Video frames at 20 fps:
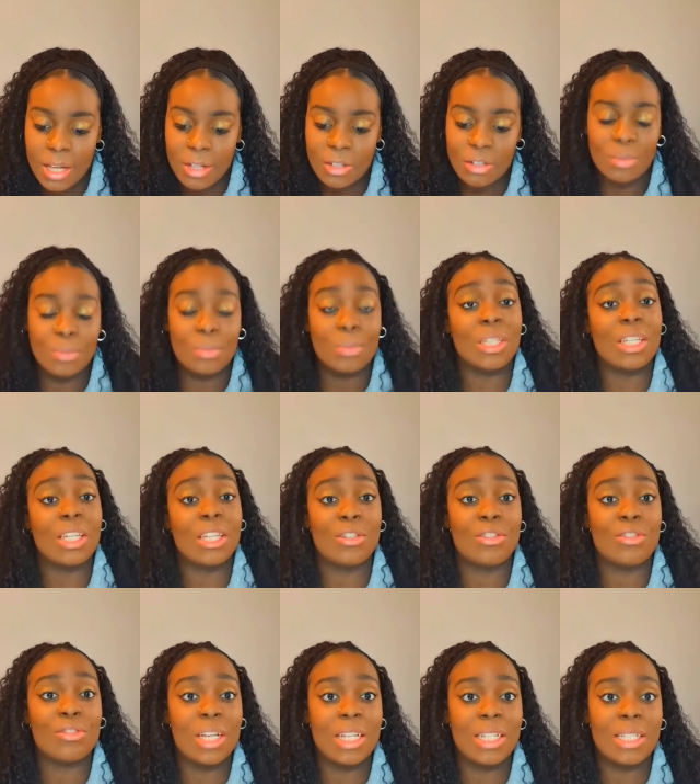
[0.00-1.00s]
It should be
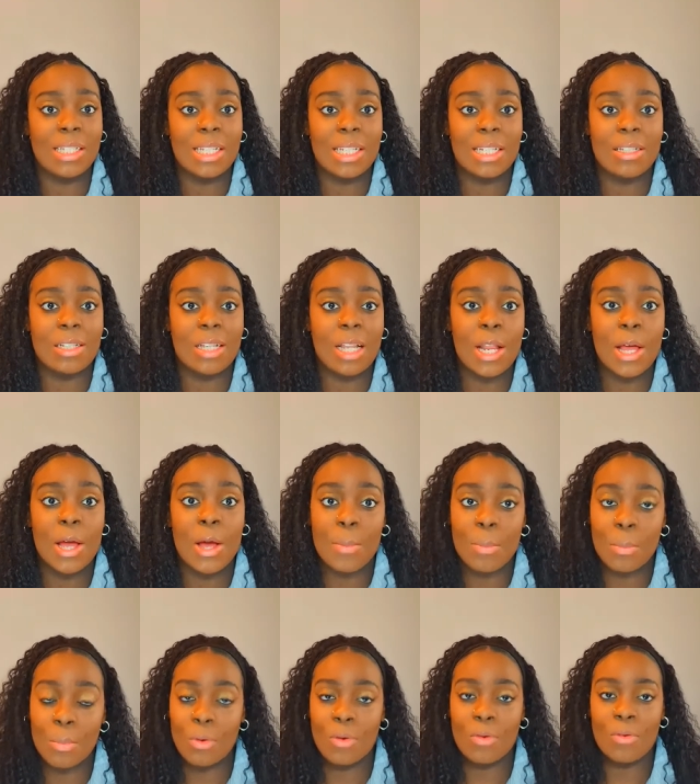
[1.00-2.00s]
interesting to learn
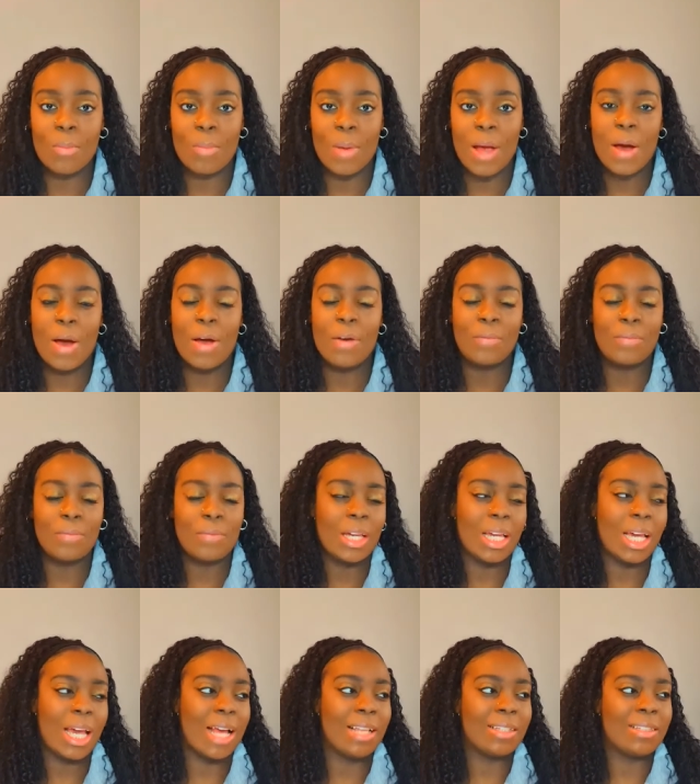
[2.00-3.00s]
more about. I
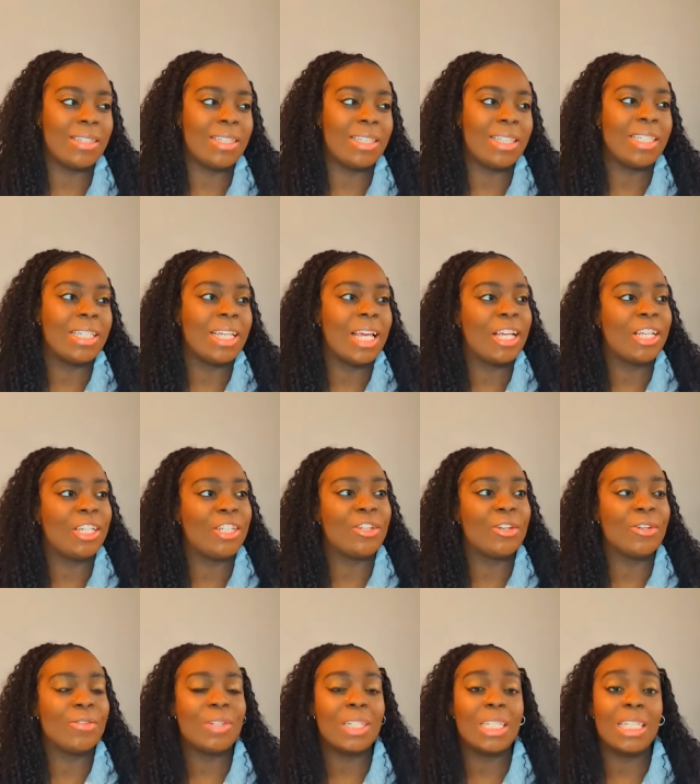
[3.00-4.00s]
think as a TA, you
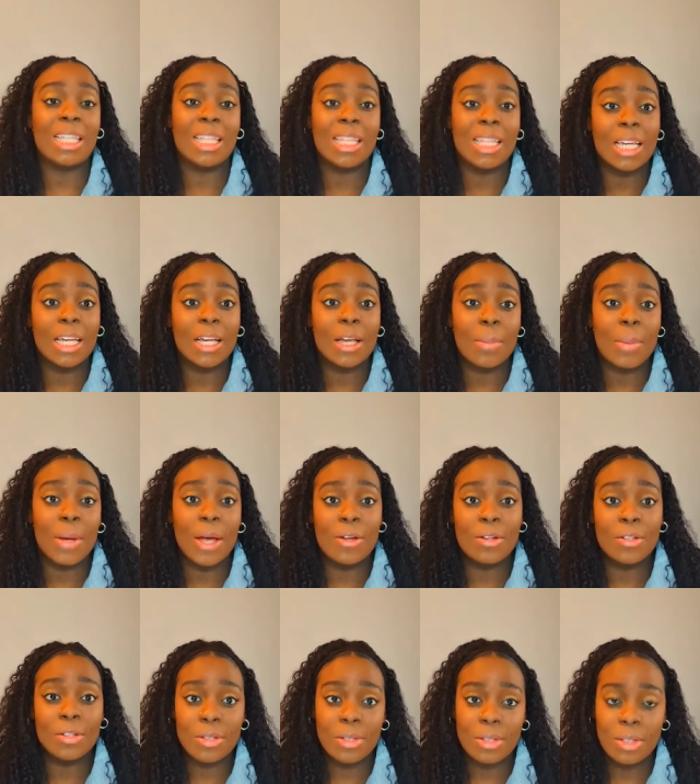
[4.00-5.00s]
don't really think
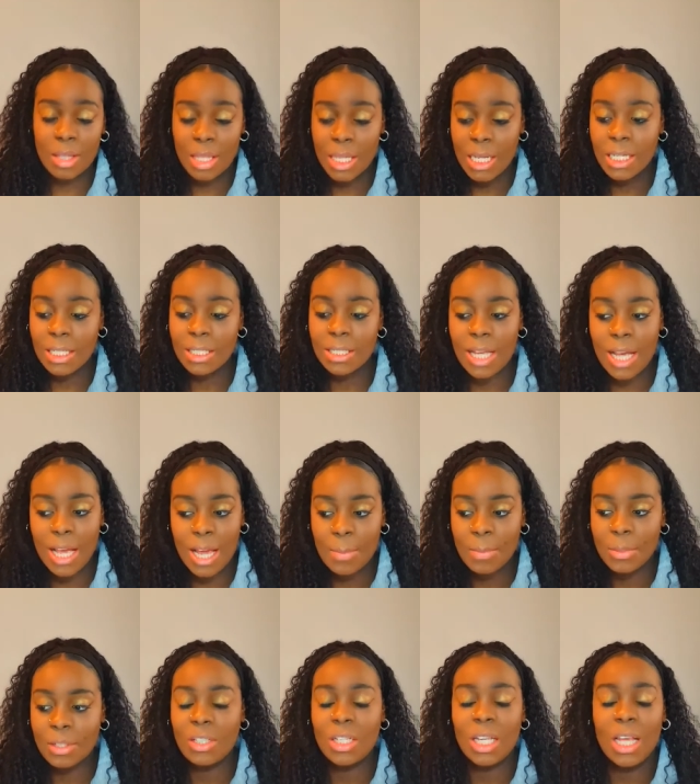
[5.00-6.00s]
about those things. I
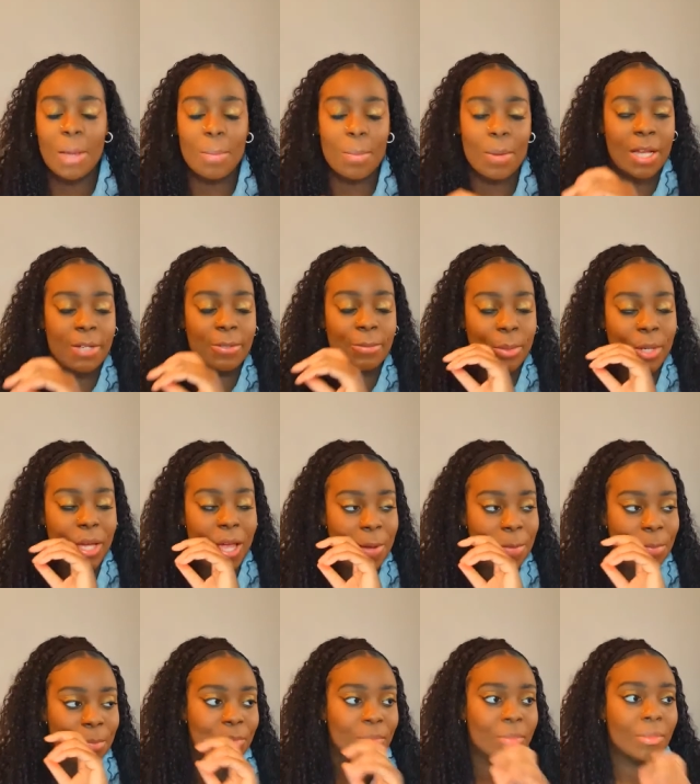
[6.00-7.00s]
am a TA, by the way.
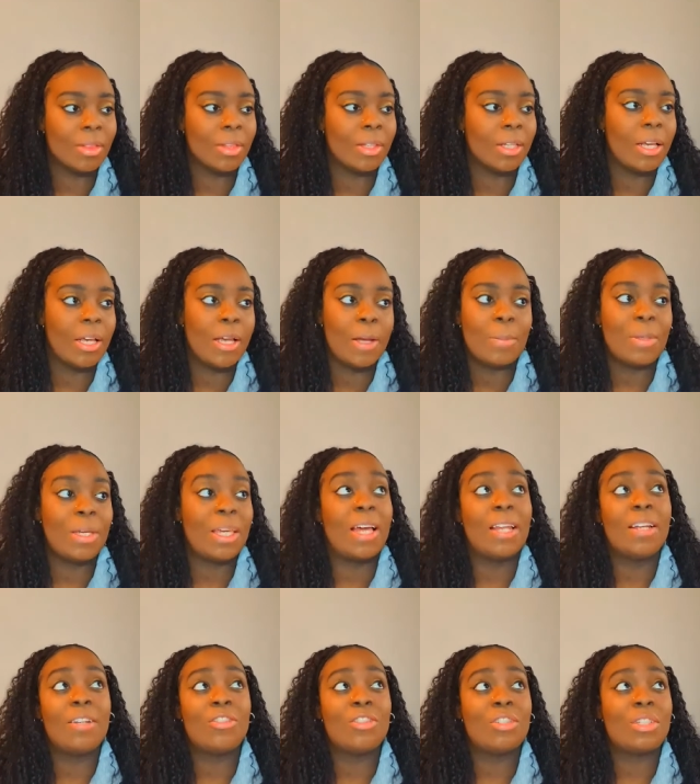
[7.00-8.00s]
We
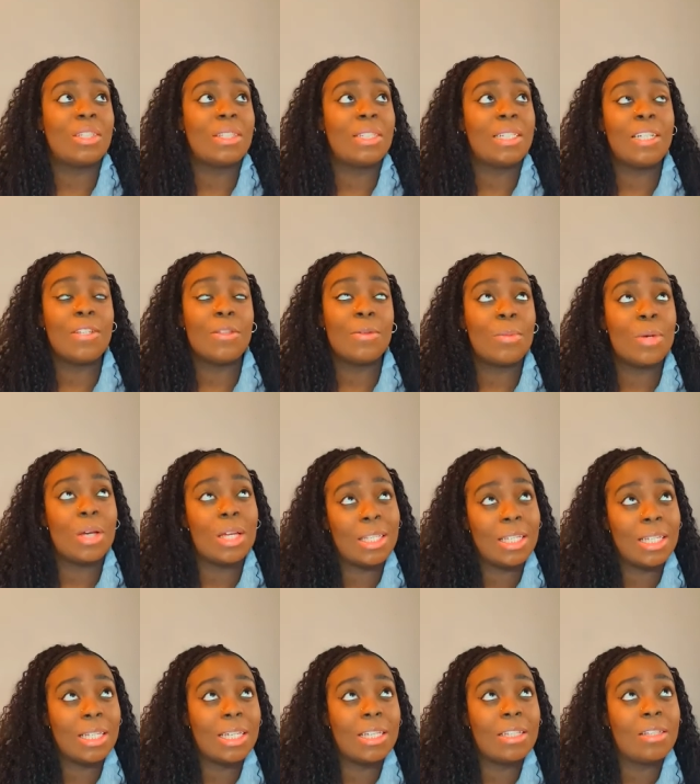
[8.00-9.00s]
kind of just see the work
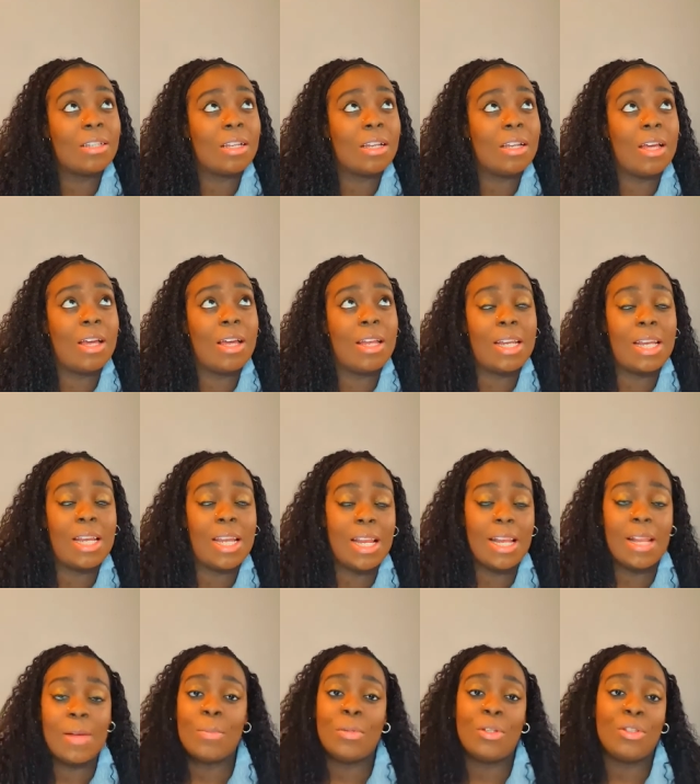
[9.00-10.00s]
the kids are learning
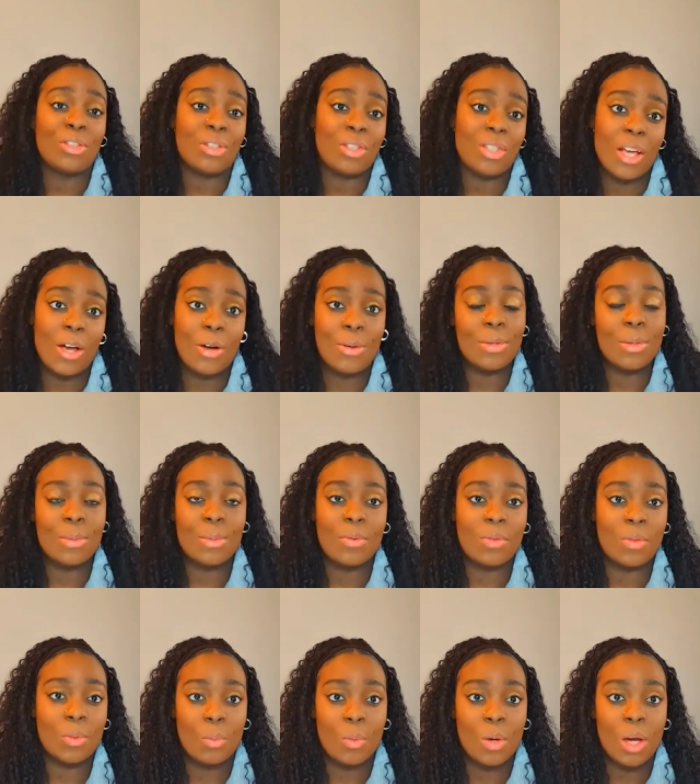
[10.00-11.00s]
and then we just help them with
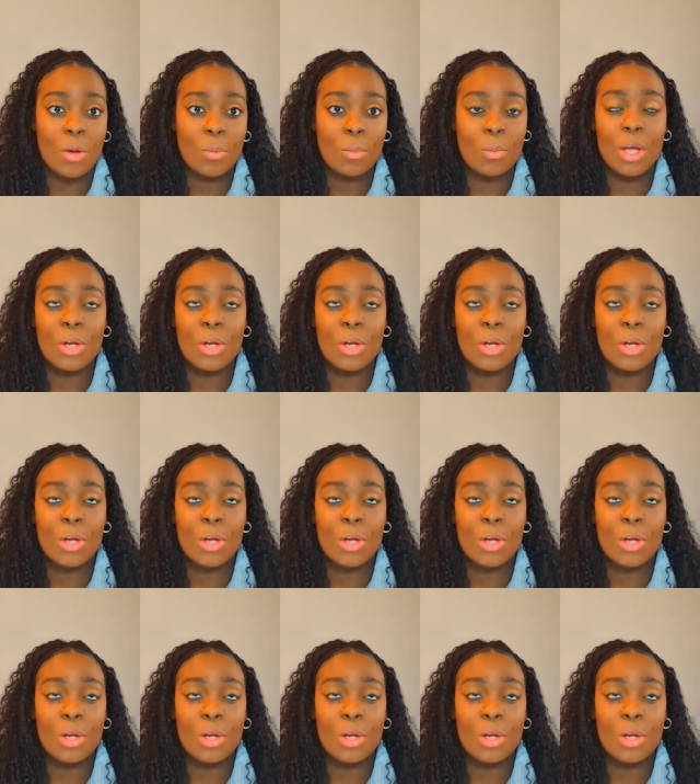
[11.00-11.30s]
the work.